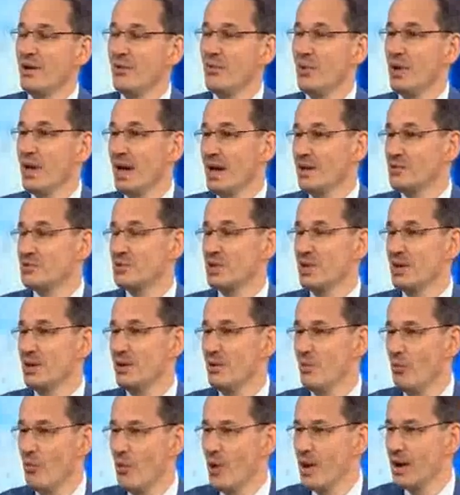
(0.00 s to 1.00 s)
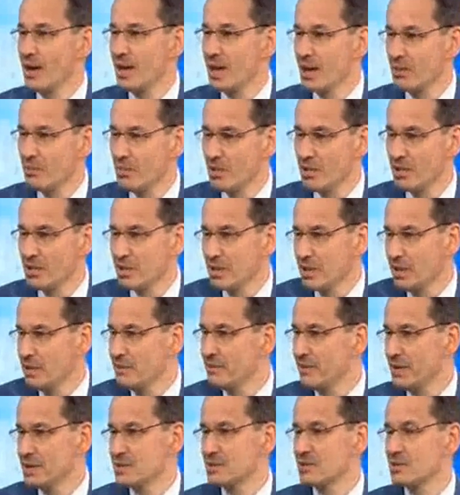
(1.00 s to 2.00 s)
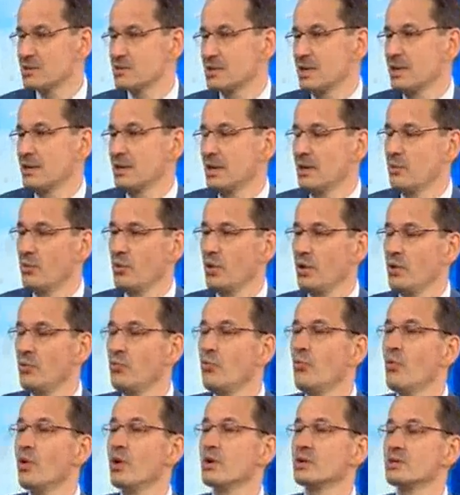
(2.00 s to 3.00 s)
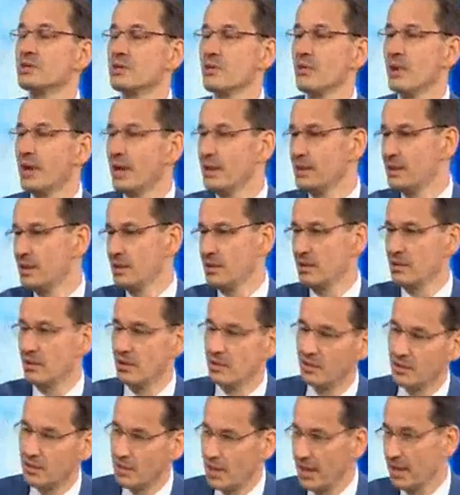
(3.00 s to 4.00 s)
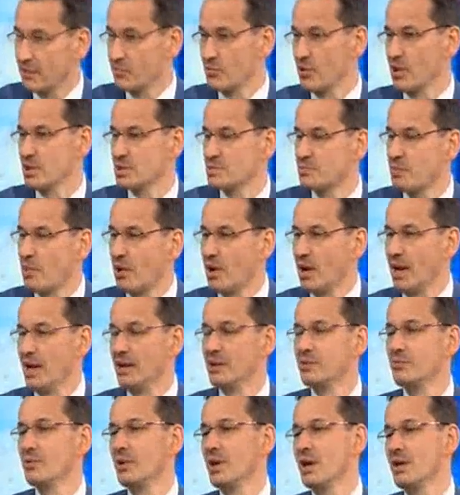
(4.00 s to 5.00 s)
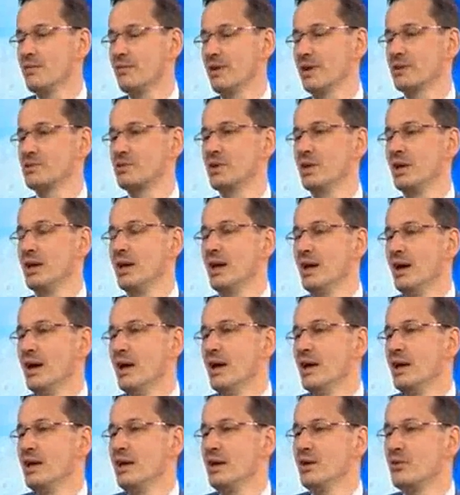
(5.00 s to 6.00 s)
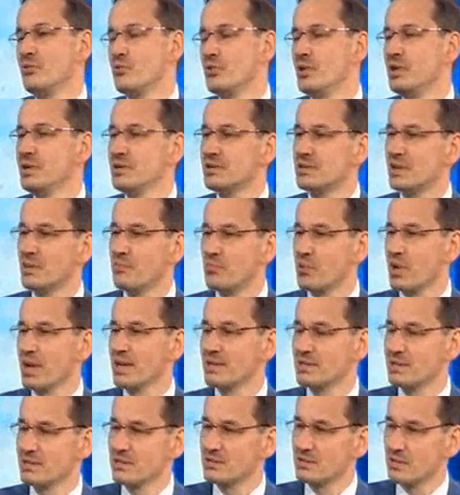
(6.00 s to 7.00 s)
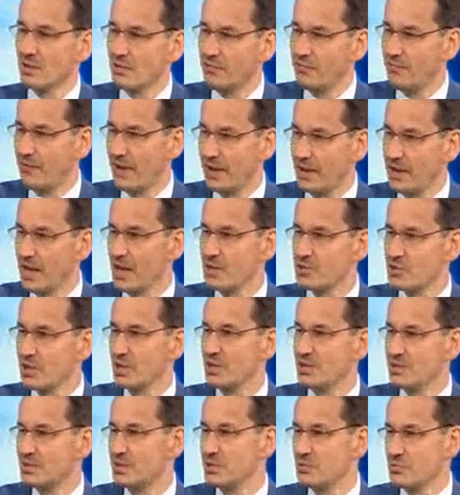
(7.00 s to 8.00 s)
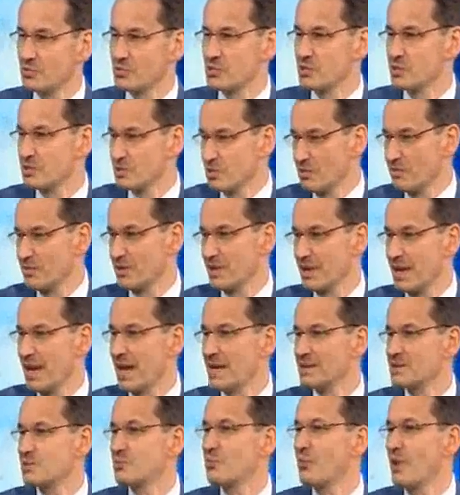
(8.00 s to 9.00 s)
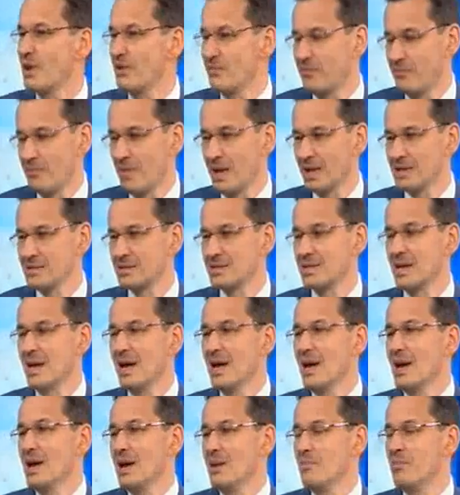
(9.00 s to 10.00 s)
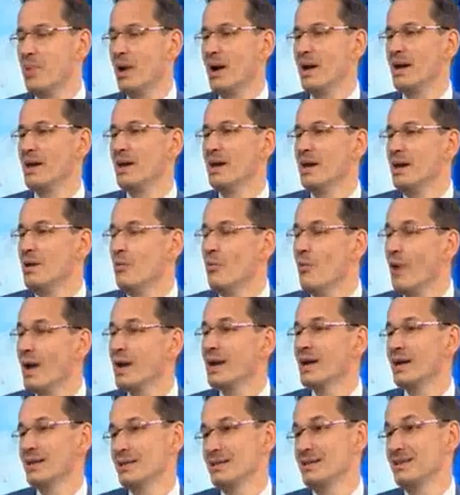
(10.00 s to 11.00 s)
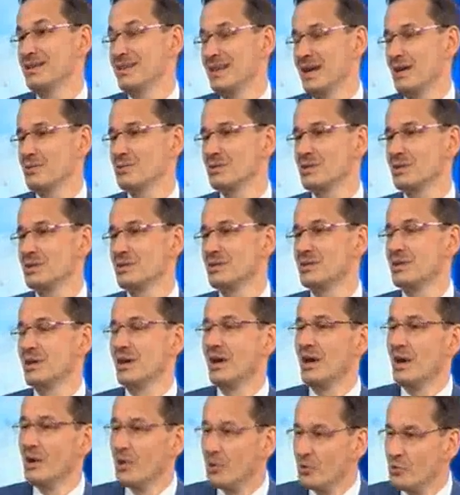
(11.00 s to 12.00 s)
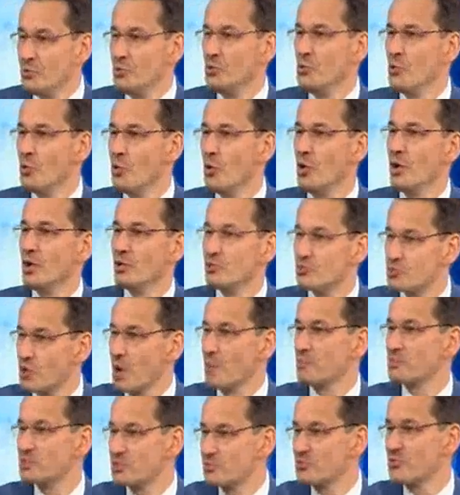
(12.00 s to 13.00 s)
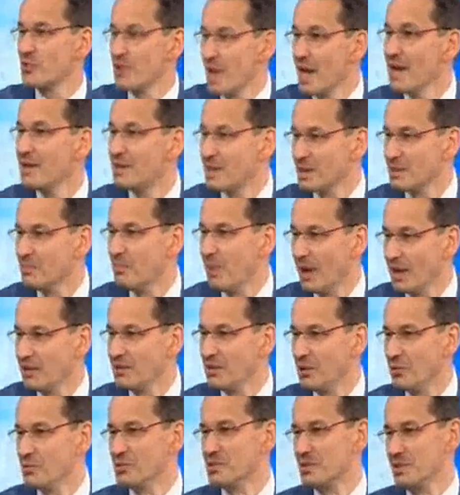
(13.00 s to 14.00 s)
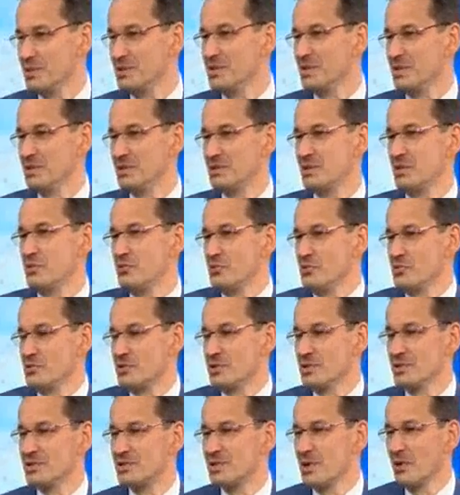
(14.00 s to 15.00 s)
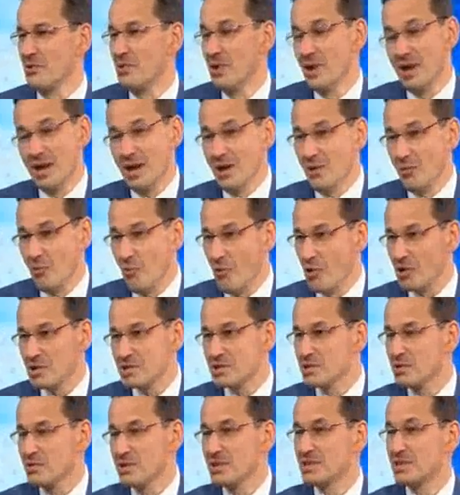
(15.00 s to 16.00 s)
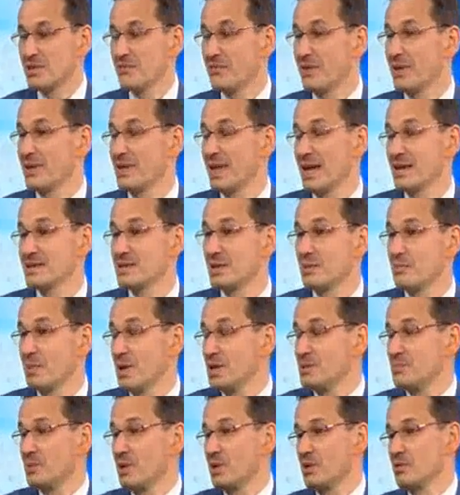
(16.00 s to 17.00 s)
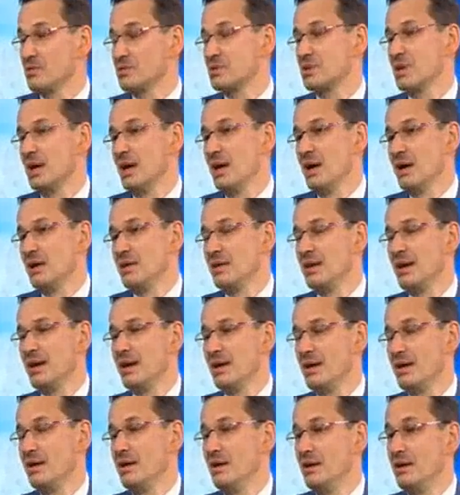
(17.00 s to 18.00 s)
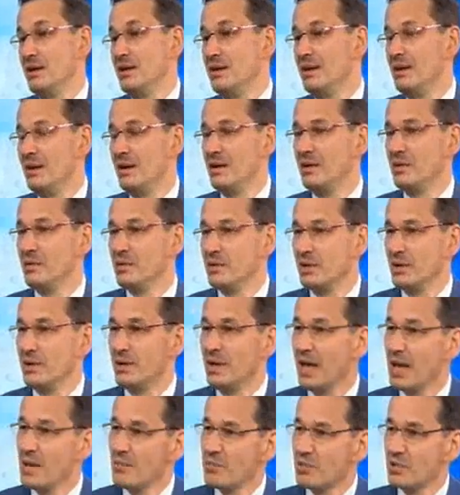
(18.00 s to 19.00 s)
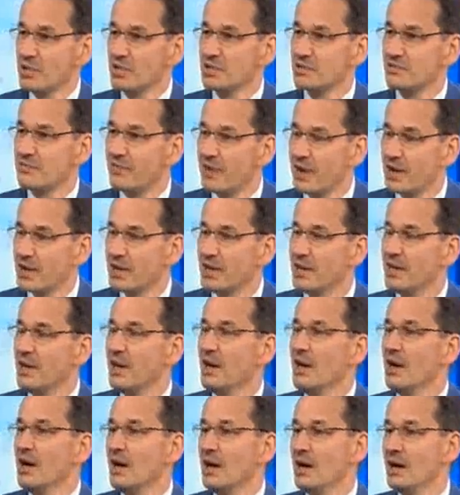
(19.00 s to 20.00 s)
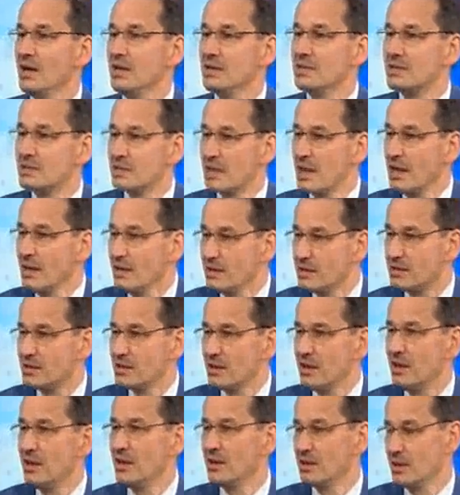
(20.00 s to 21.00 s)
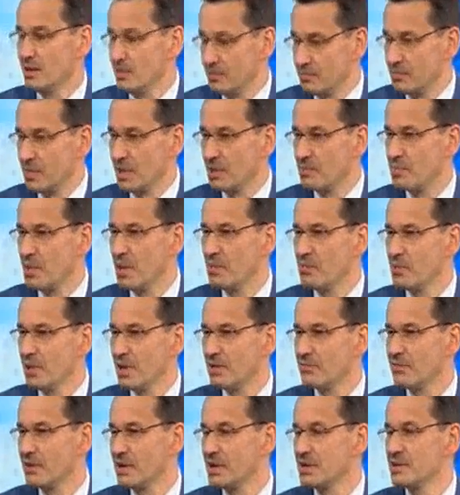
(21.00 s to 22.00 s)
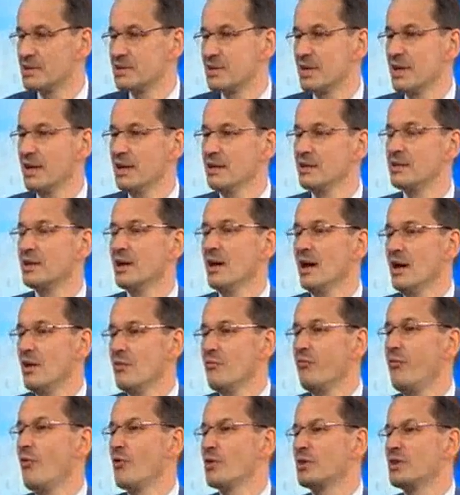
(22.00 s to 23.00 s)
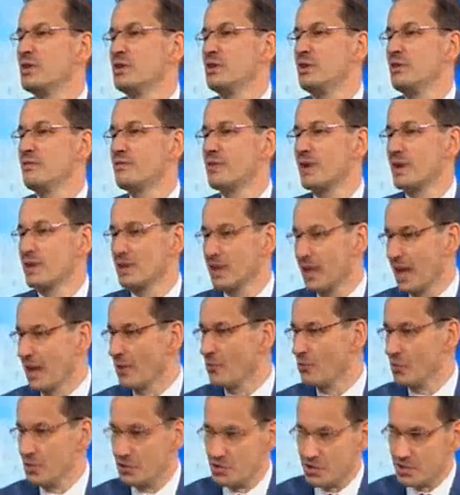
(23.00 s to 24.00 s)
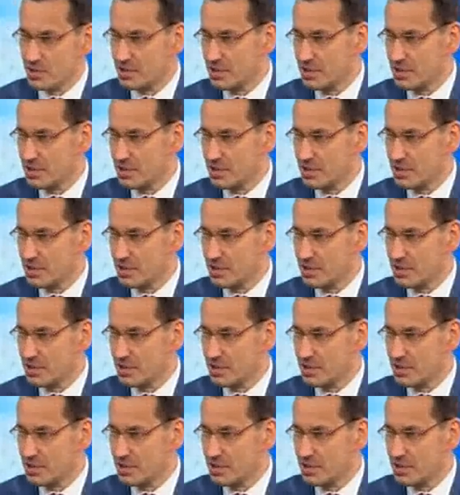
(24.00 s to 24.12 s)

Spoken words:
we actually welcome all the investors in Warsaw and in across Poland. We have actually increased the presence of financial institutions over the last 12 months by 100,000 new jobs created by those institutions. So Warsaw is a fantastic place because the labor is very skilled, the people are very skilled. 40 different languages